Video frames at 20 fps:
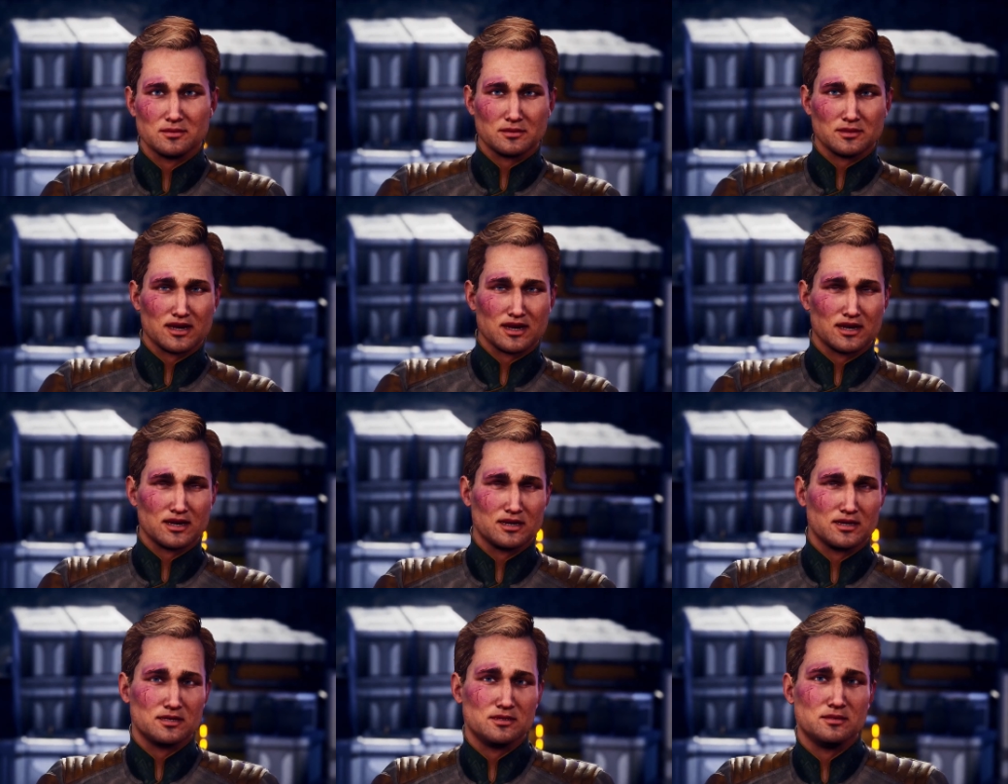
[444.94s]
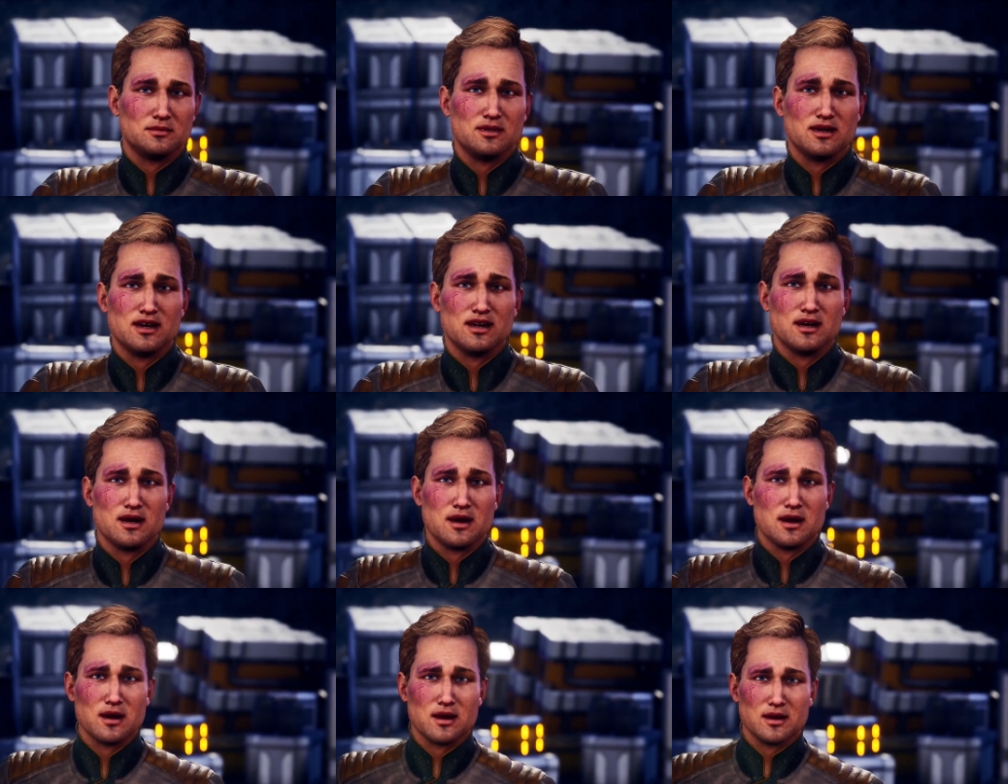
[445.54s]
Meds, I'm
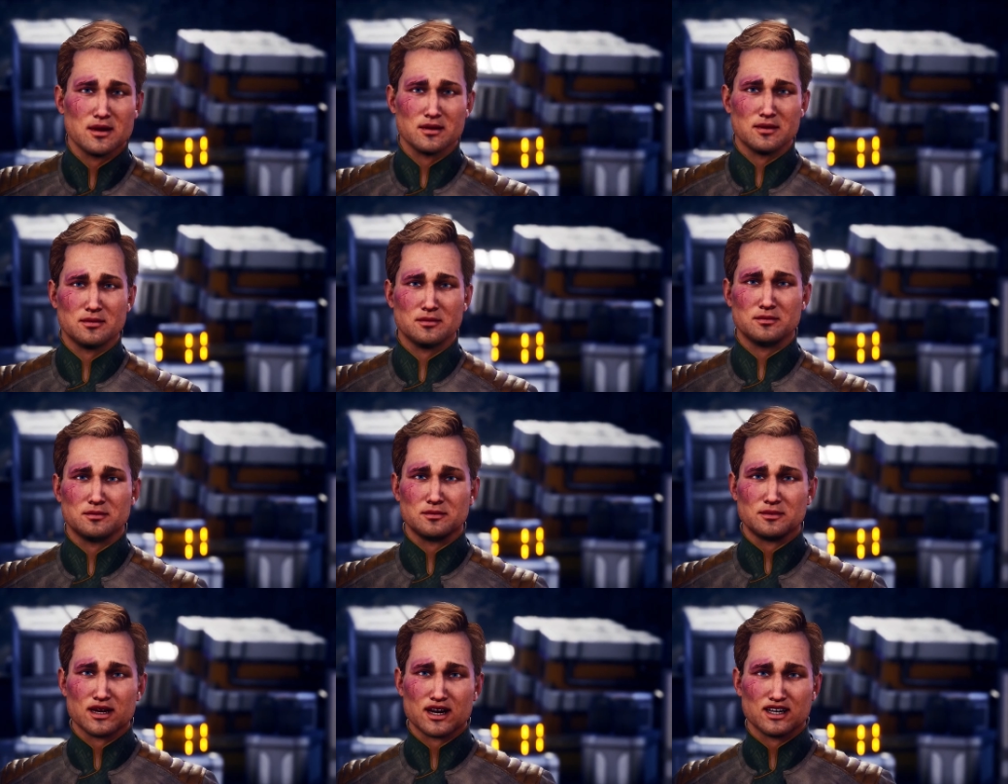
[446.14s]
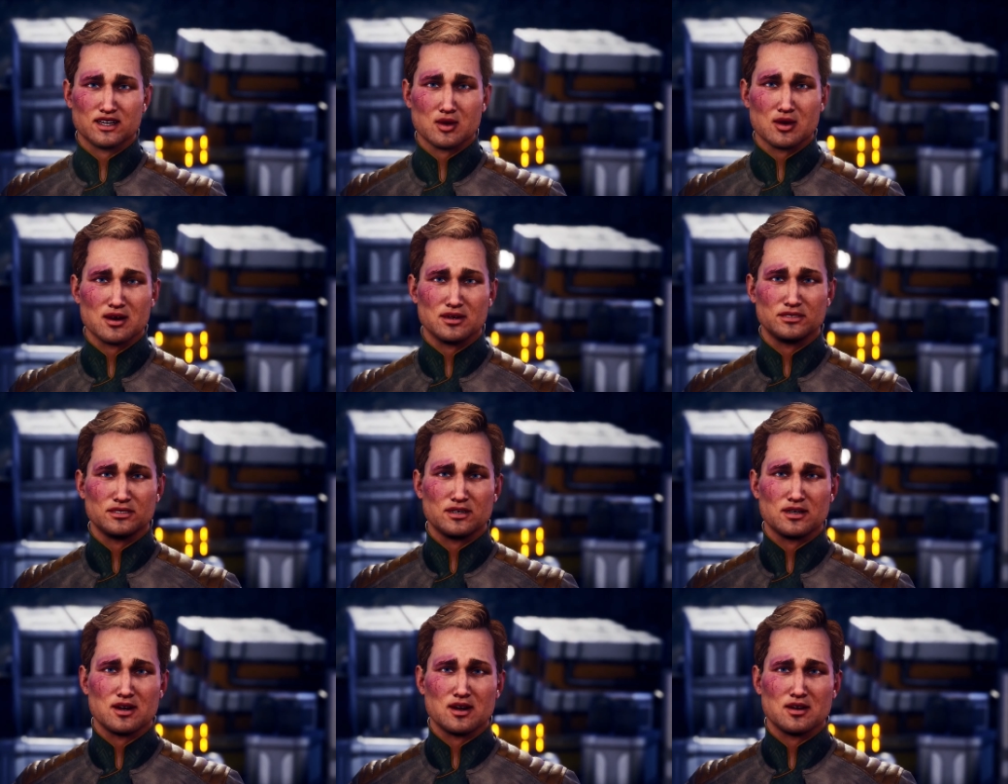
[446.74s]
guessing.
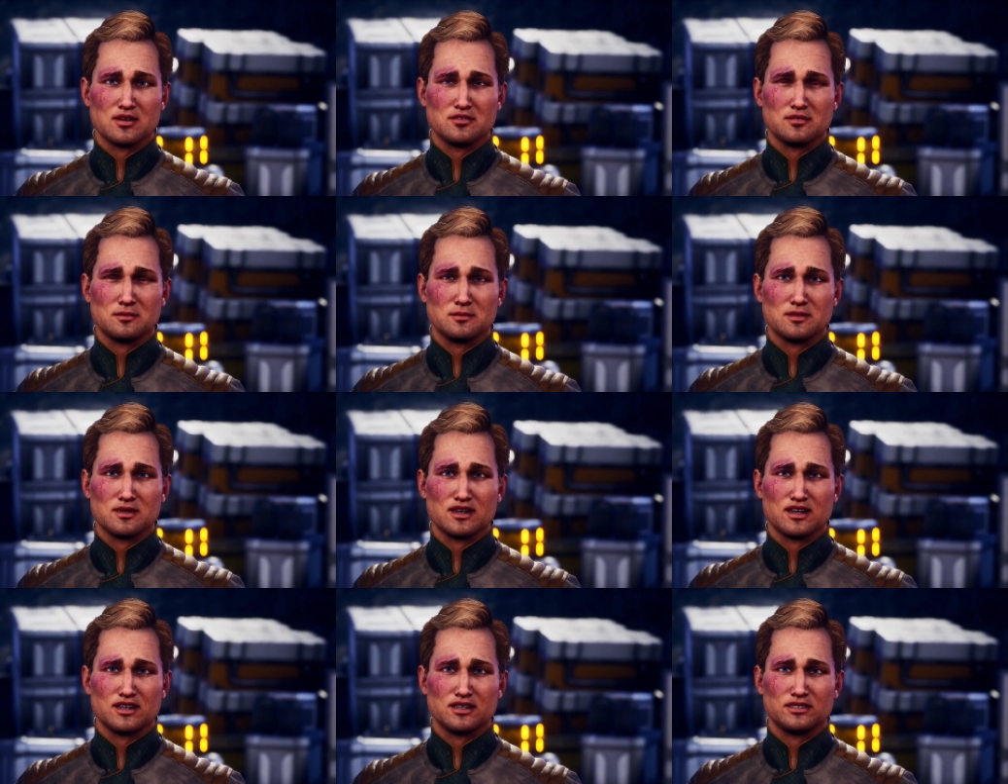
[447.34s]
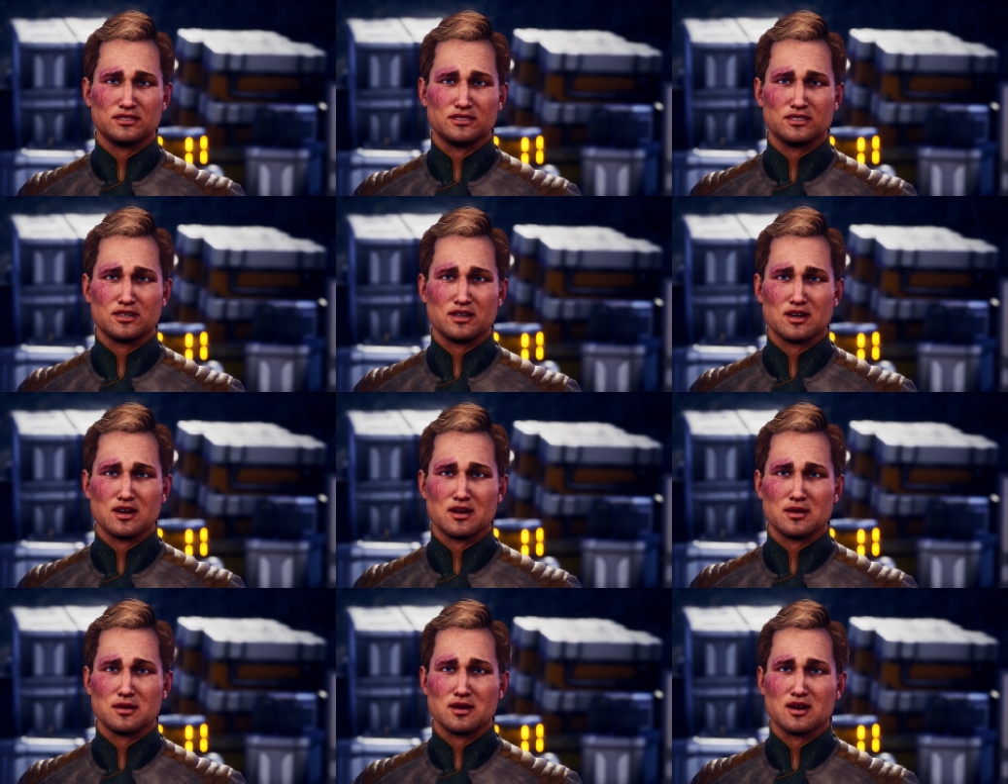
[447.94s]
Pirates love bits,
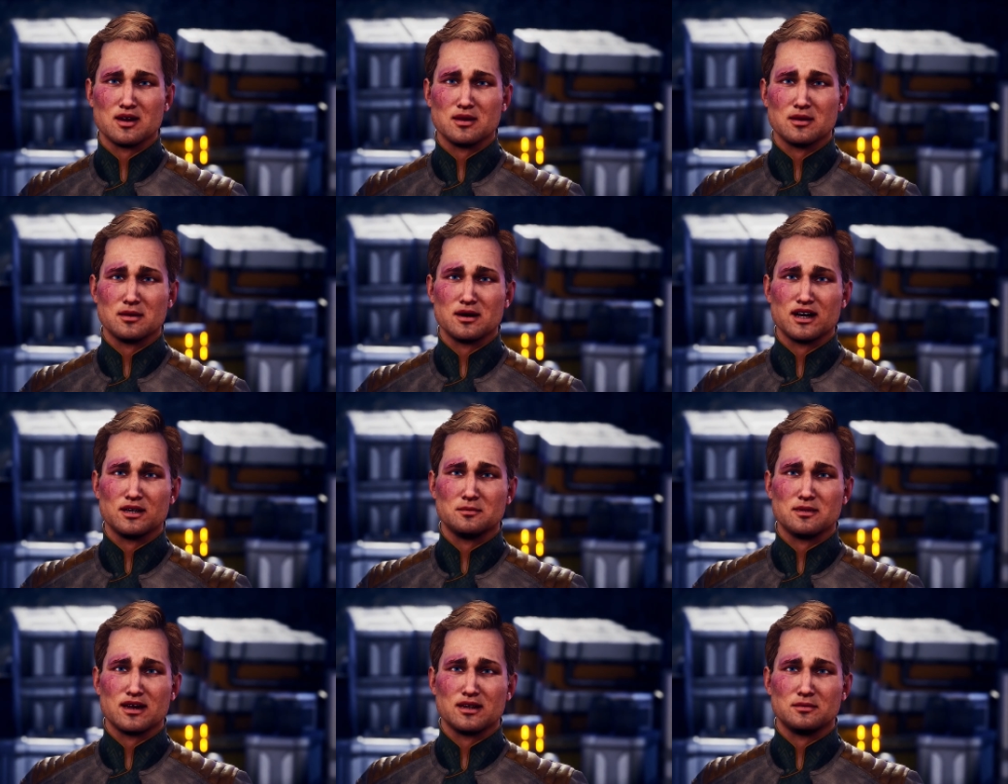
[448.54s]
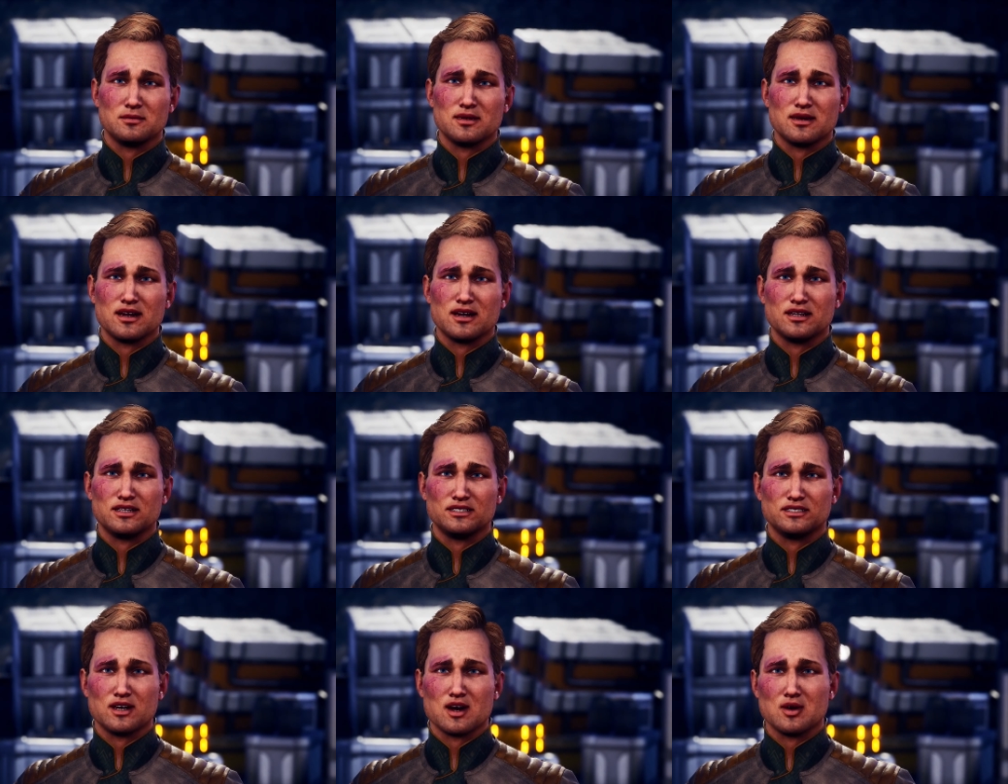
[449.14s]
and unlabeled
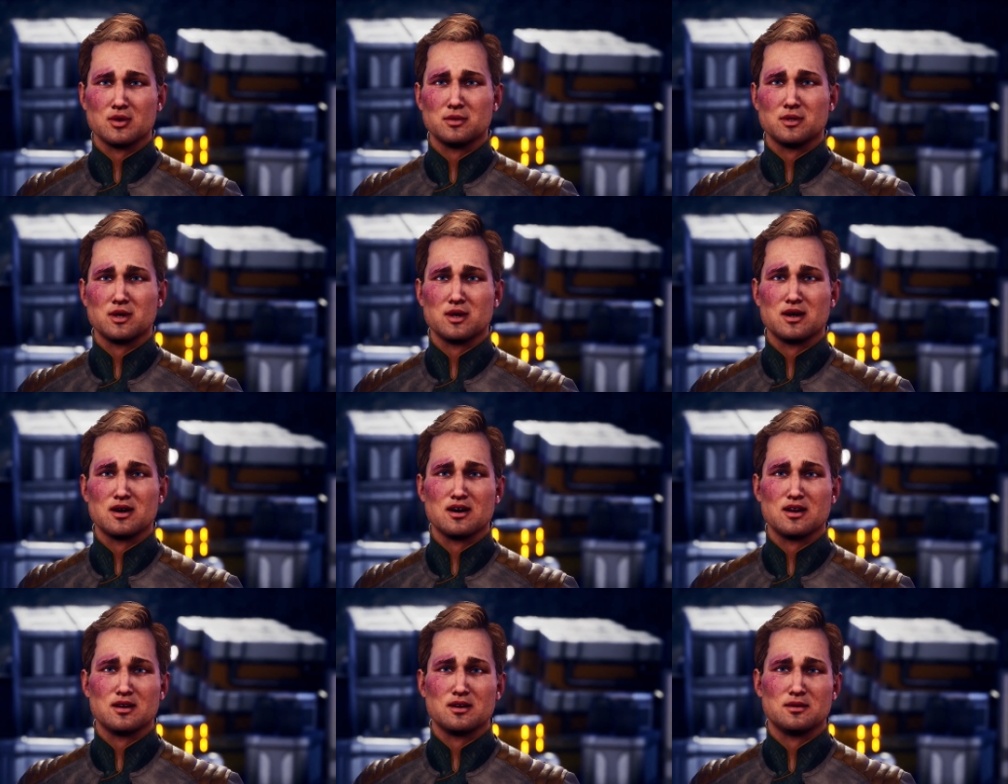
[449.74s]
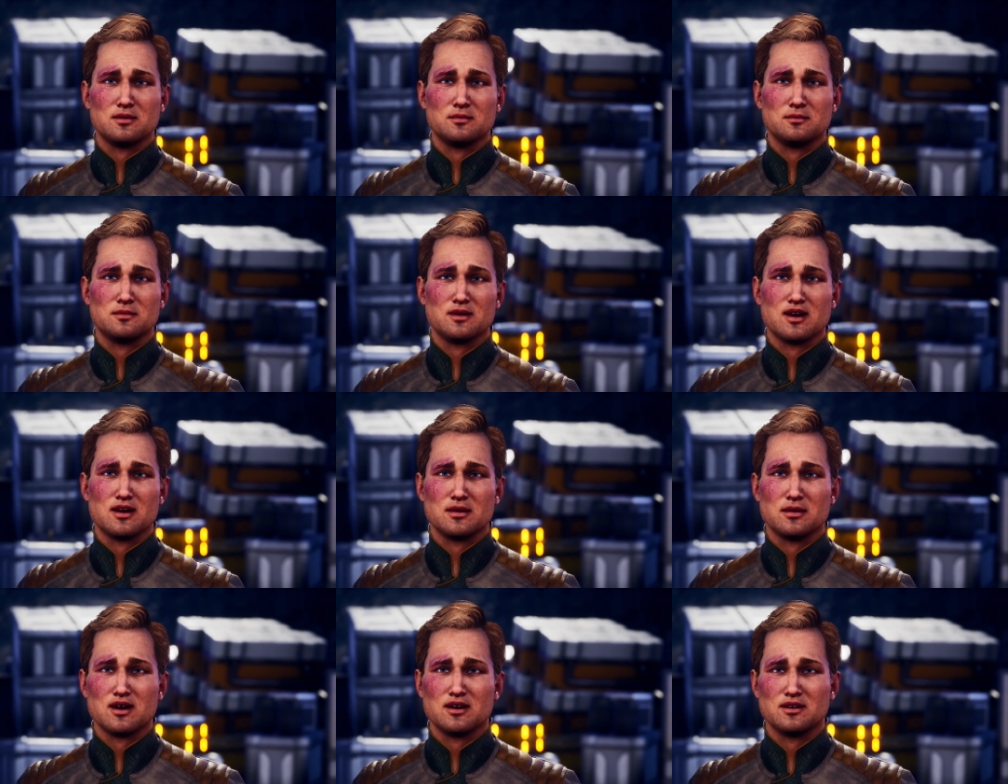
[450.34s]
meds are worth a
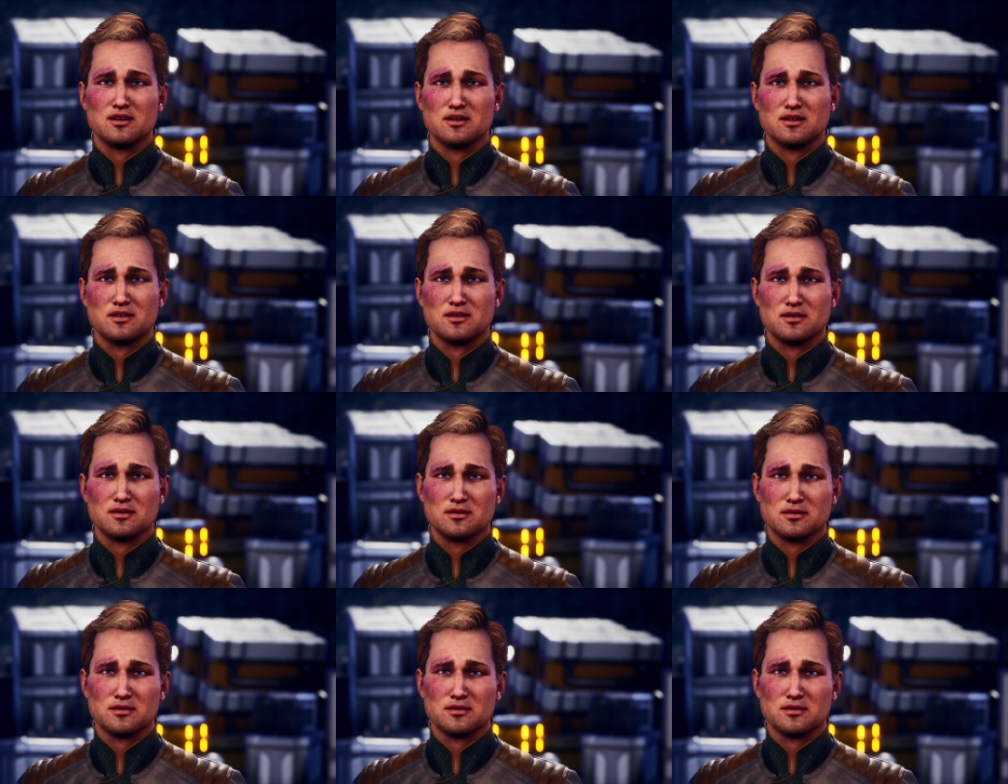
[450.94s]
bundle.